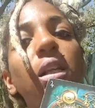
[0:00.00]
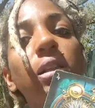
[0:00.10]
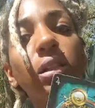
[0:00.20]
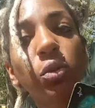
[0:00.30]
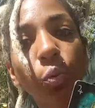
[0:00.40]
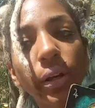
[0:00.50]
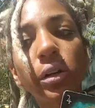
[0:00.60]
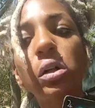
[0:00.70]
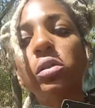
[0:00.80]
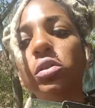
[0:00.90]
this
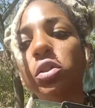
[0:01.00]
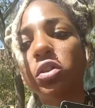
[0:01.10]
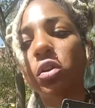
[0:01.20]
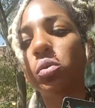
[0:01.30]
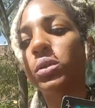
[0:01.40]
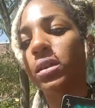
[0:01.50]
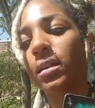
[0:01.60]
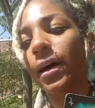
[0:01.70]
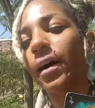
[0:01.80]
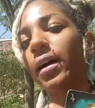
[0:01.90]
wheel shows
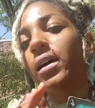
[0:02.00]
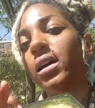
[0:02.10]
that